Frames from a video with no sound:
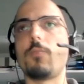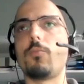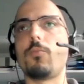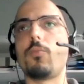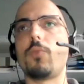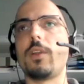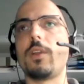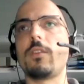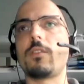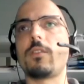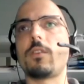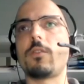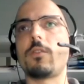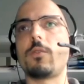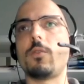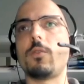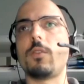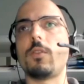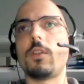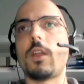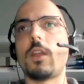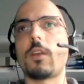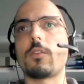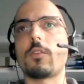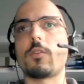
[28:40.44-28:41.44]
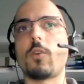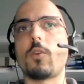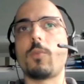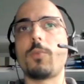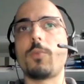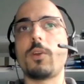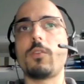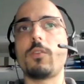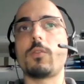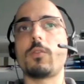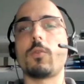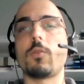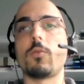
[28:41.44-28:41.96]
brings us to the next
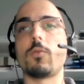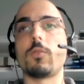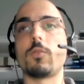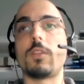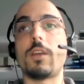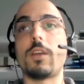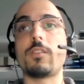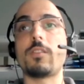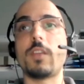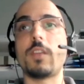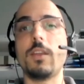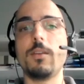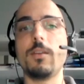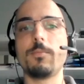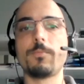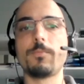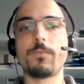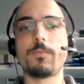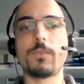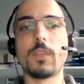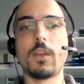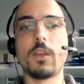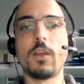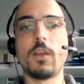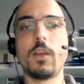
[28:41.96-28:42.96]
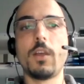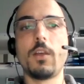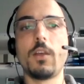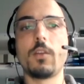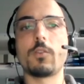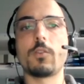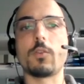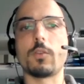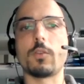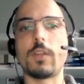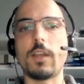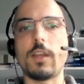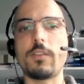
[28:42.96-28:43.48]
topic. So testing.
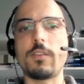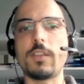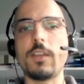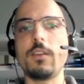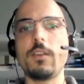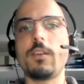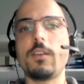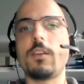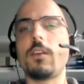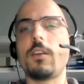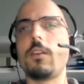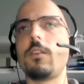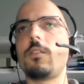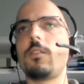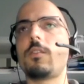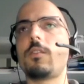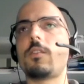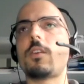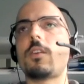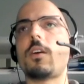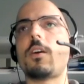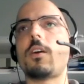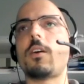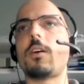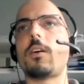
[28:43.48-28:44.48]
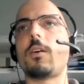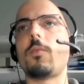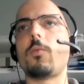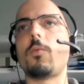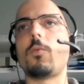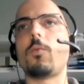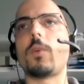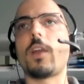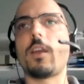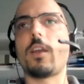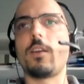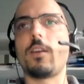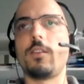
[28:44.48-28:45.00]
So testing is
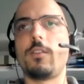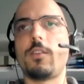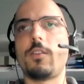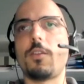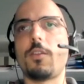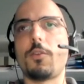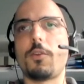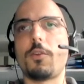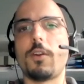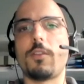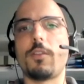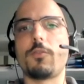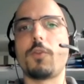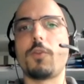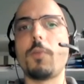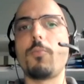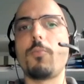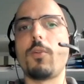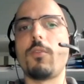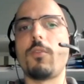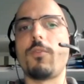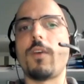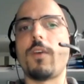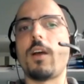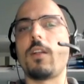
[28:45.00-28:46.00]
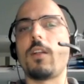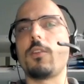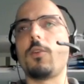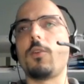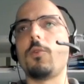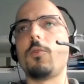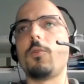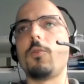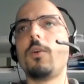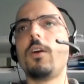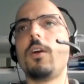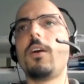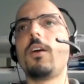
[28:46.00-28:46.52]
what I consider a triple
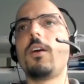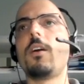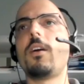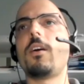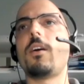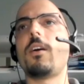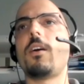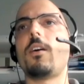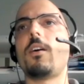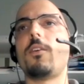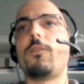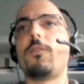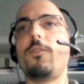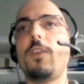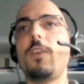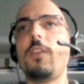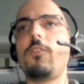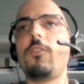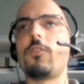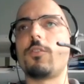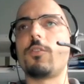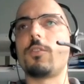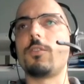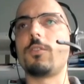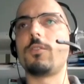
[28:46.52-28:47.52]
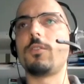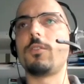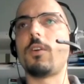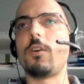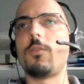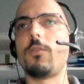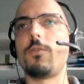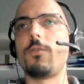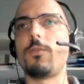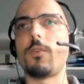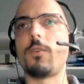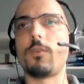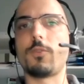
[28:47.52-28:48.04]
value feature
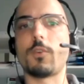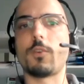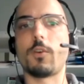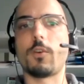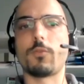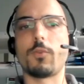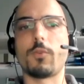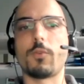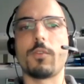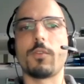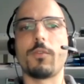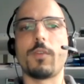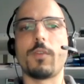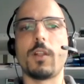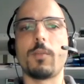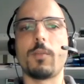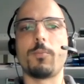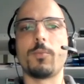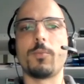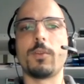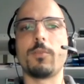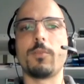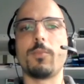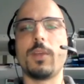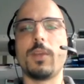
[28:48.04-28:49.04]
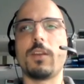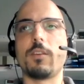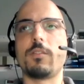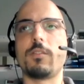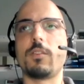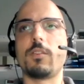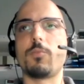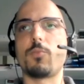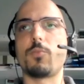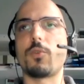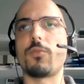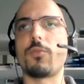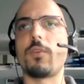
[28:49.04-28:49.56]
of software development, because
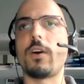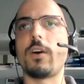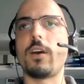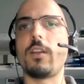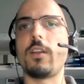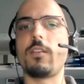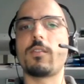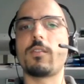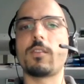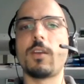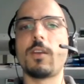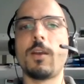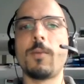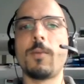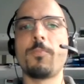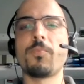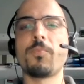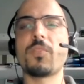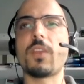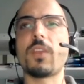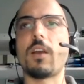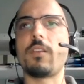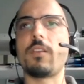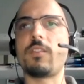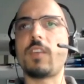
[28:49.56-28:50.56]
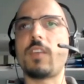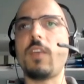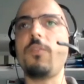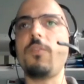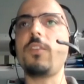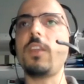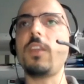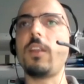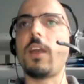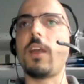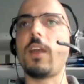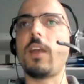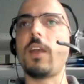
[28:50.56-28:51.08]
it provides a
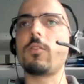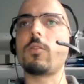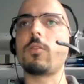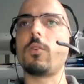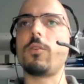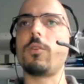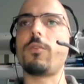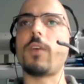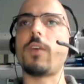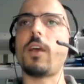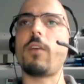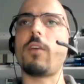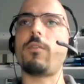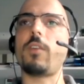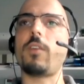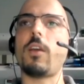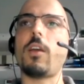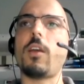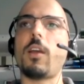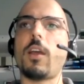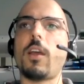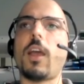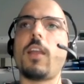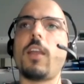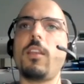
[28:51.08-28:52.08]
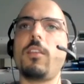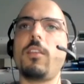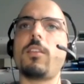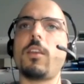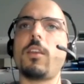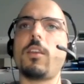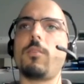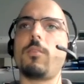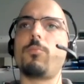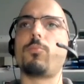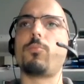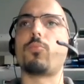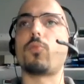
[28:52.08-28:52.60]
safety net. So if
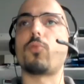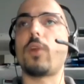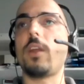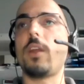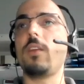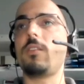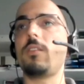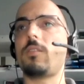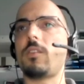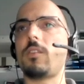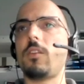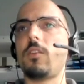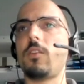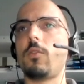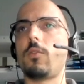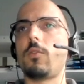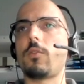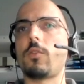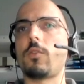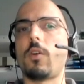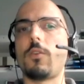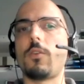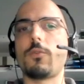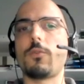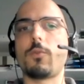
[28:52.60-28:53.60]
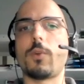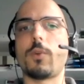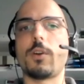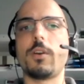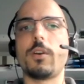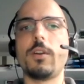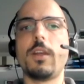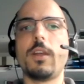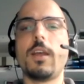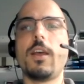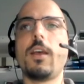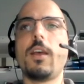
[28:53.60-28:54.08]
anything breaks in your software,